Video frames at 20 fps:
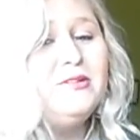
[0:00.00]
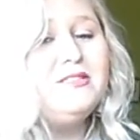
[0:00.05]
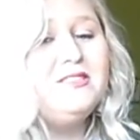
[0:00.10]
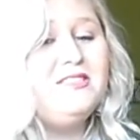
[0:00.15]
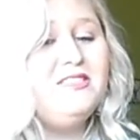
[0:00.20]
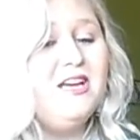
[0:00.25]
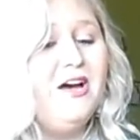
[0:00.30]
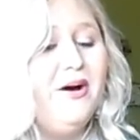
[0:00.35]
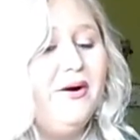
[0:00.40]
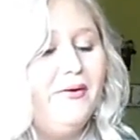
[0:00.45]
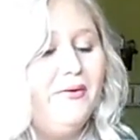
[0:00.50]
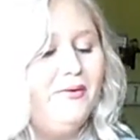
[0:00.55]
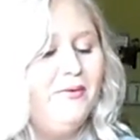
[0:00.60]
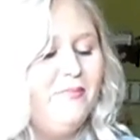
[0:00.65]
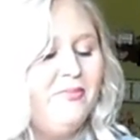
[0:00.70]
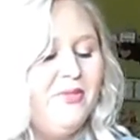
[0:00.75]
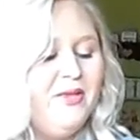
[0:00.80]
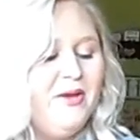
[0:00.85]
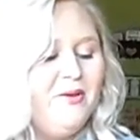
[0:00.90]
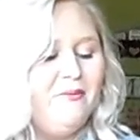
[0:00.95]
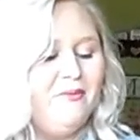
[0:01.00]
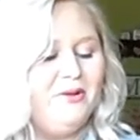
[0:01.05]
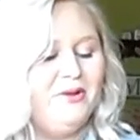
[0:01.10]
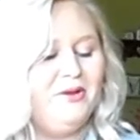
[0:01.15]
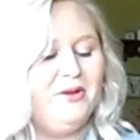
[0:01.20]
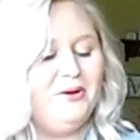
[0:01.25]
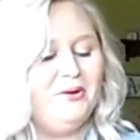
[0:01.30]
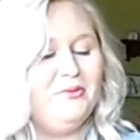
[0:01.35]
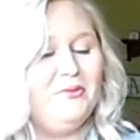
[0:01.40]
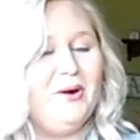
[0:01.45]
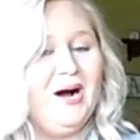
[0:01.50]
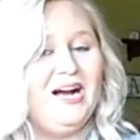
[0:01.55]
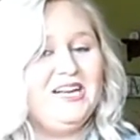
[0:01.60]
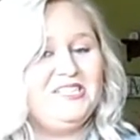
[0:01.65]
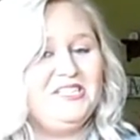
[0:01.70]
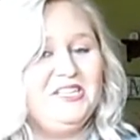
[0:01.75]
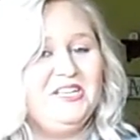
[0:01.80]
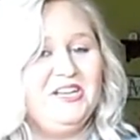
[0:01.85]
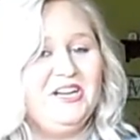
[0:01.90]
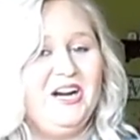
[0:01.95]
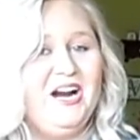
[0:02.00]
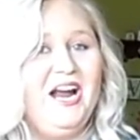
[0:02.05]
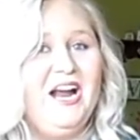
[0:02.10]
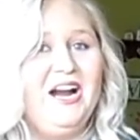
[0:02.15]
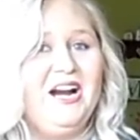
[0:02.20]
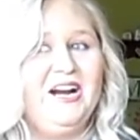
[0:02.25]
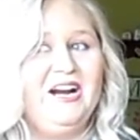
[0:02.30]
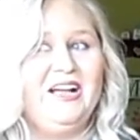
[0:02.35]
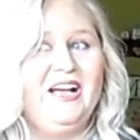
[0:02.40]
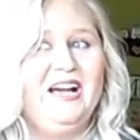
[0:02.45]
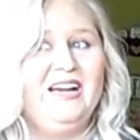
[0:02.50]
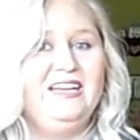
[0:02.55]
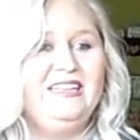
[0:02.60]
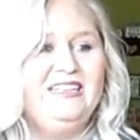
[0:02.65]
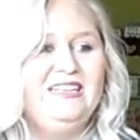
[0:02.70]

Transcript: So when you're washing your hair, you're